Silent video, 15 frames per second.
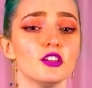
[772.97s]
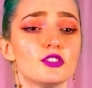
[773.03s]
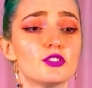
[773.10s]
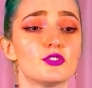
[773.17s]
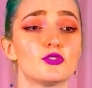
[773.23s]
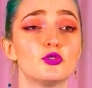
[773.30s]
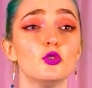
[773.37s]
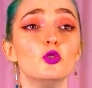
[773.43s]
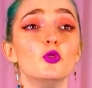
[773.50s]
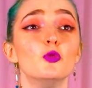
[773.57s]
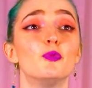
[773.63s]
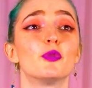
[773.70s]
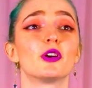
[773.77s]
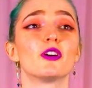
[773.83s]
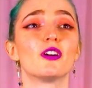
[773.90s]

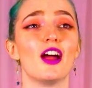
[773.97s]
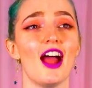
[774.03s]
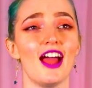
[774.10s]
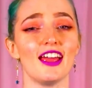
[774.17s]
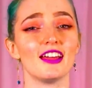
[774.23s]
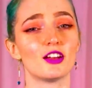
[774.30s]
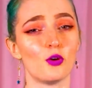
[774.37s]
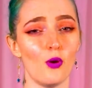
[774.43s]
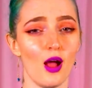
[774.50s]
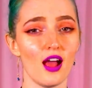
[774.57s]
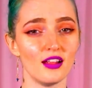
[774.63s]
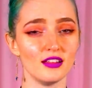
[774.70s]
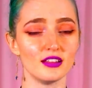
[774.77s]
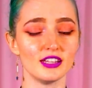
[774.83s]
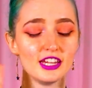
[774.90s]
super high
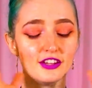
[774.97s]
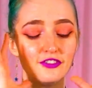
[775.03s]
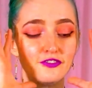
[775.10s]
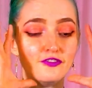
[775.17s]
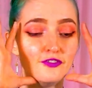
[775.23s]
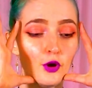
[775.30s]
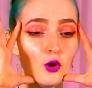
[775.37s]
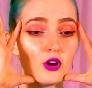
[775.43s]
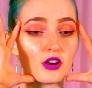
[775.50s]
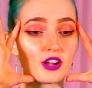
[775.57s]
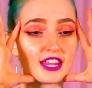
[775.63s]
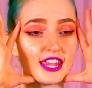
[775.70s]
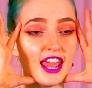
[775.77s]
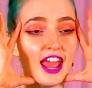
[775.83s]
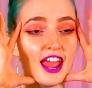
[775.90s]
quality, four
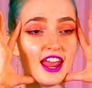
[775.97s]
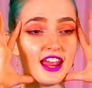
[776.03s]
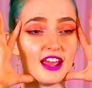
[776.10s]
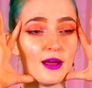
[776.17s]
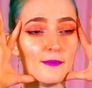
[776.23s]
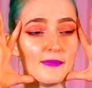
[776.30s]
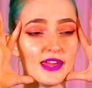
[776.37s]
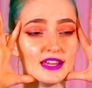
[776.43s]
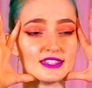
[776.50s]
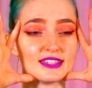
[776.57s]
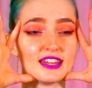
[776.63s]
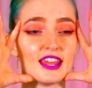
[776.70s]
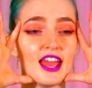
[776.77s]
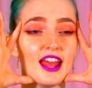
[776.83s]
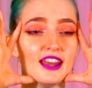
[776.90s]
K,
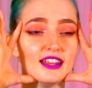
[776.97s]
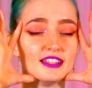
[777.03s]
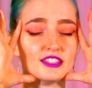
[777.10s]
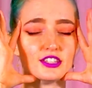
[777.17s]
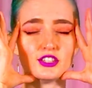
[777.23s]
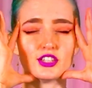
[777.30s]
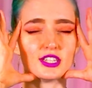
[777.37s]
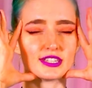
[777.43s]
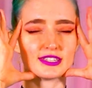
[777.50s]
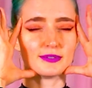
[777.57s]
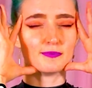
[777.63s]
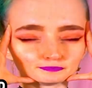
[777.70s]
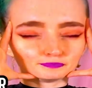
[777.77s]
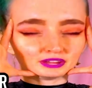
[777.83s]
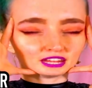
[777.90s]
amazing edits, just
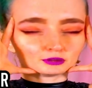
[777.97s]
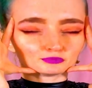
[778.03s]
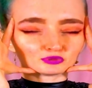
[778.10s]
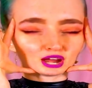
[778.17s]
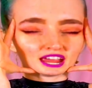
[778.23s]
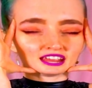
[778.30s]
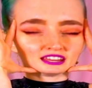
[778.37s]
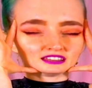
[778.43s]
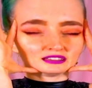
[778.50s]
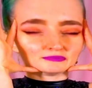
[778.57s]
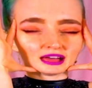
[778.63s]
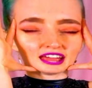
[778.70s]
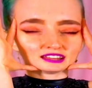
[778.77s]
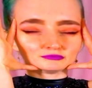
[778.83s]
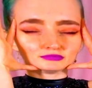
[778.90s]
big brain,
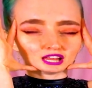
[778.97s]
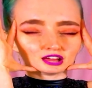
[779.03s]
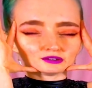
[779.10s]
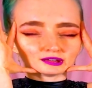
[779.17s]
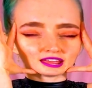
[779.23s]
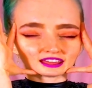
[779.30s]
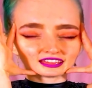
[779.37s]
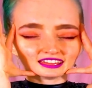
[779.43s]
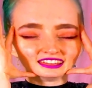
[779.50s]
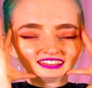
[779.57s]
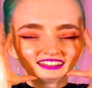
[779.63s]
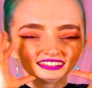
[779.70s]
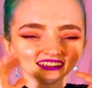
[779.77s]
mind-blowing.